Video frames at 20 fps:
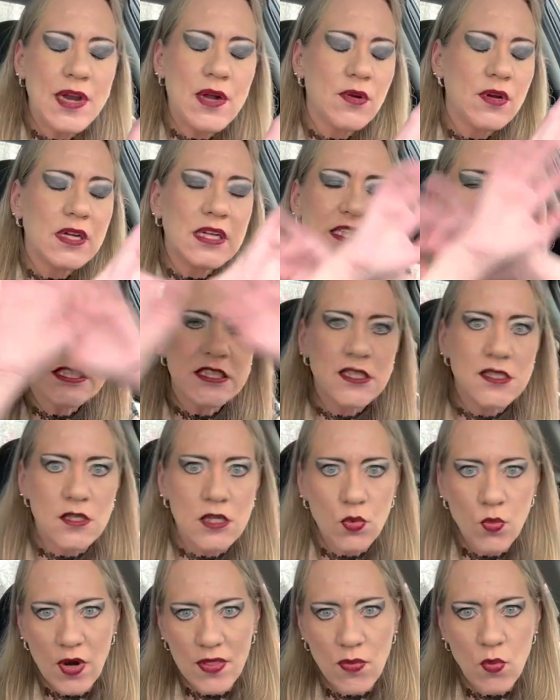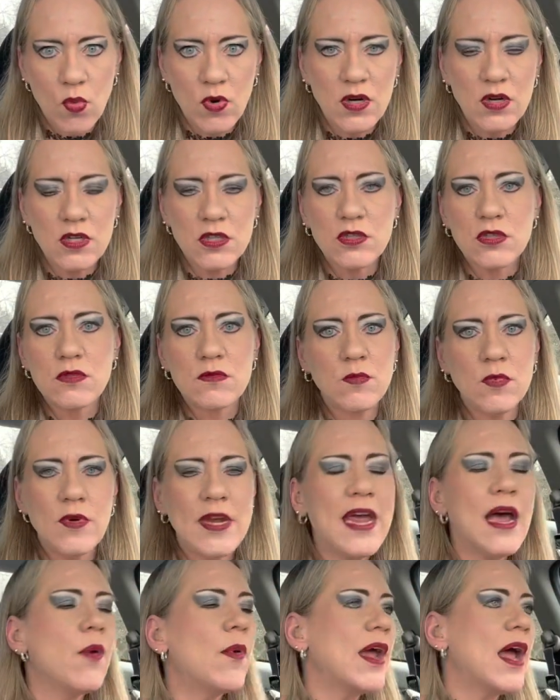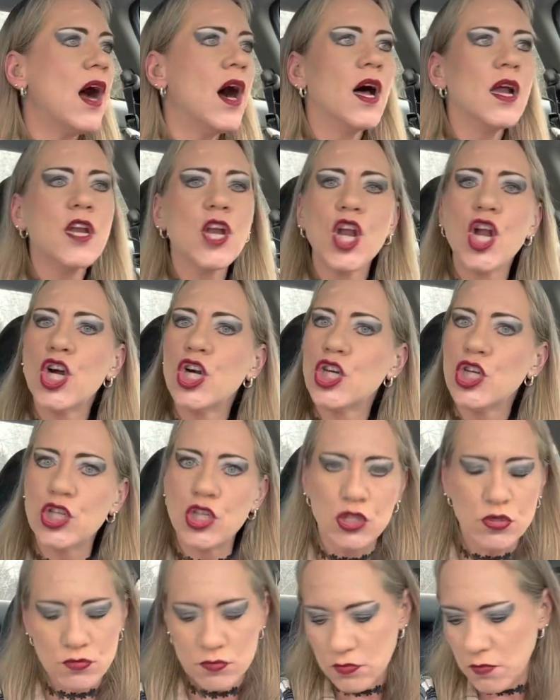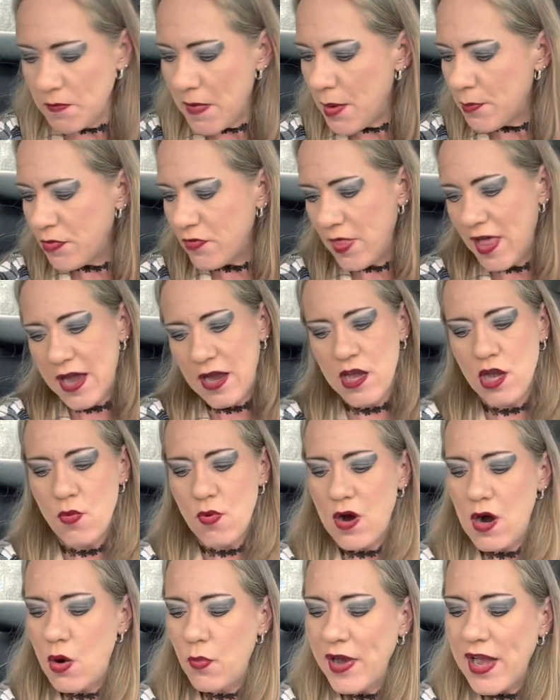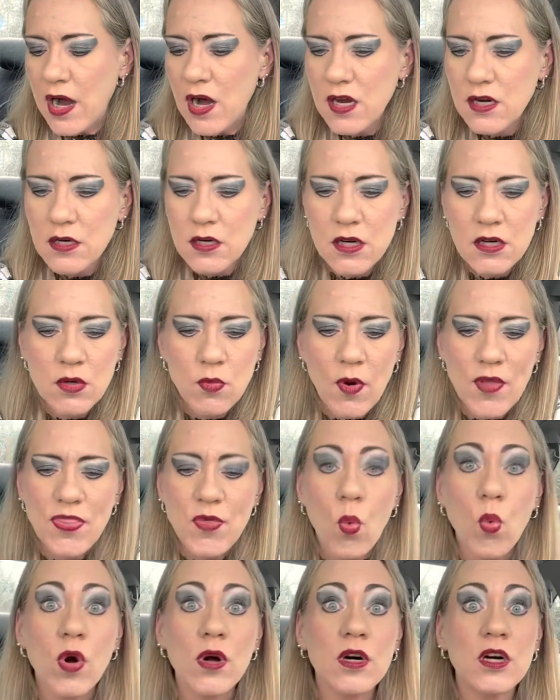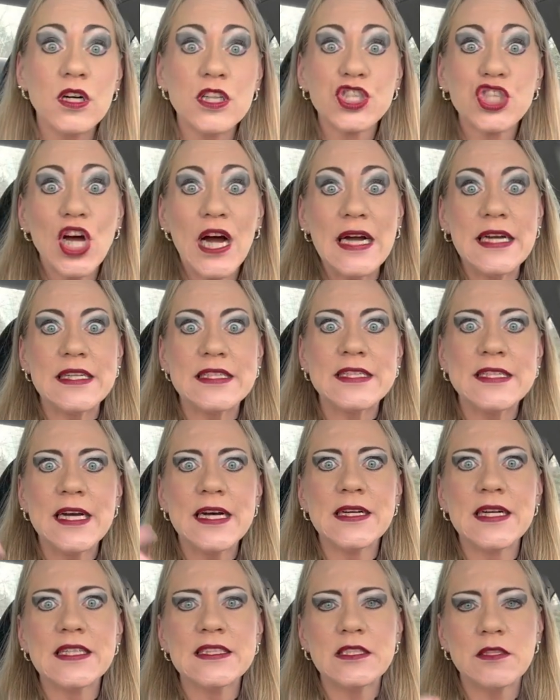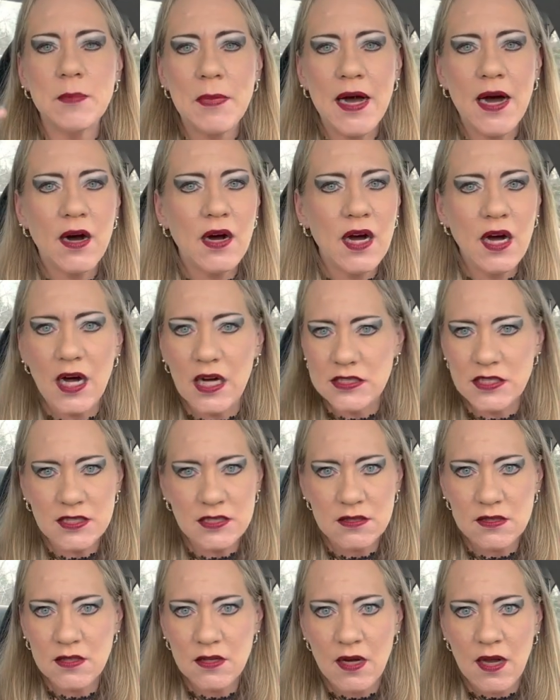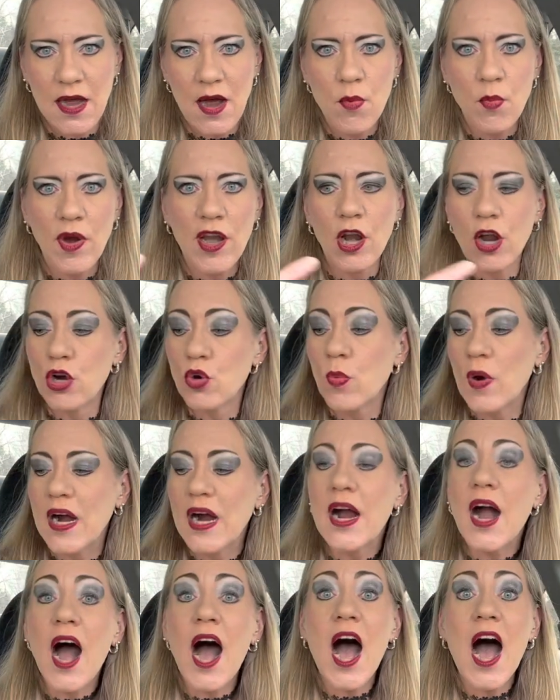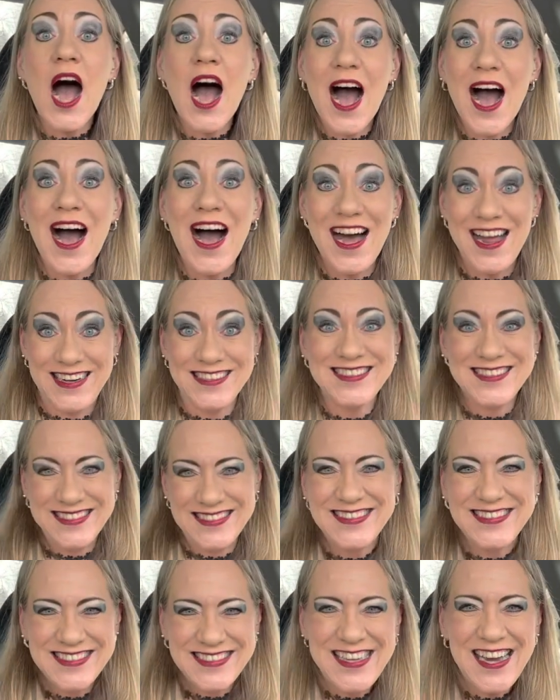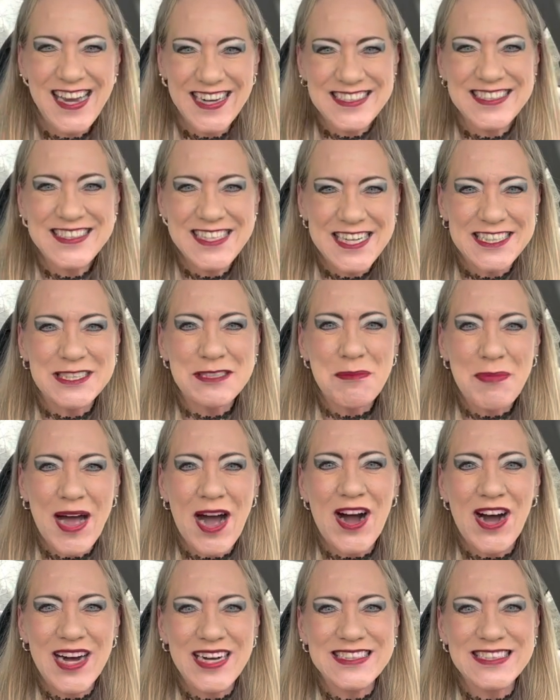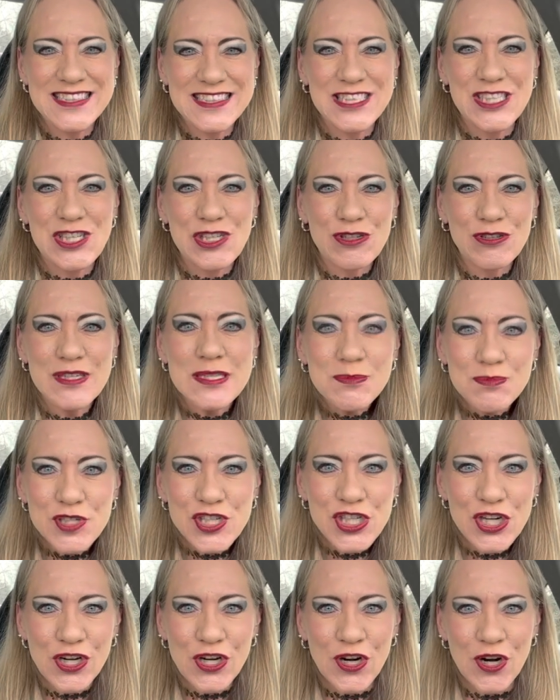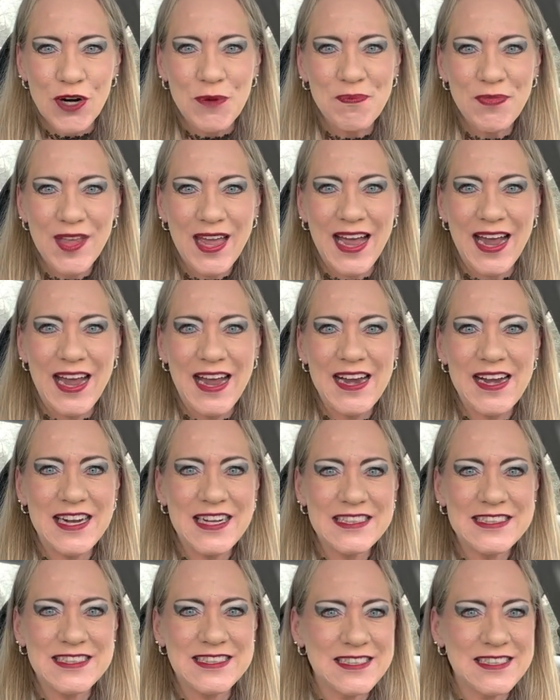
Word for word: listen to what the world, we unlearn. Remember that, you all. We unlearn what the world tried to tell us about us. And we learn what God says about us in Scripture. Okay, that's,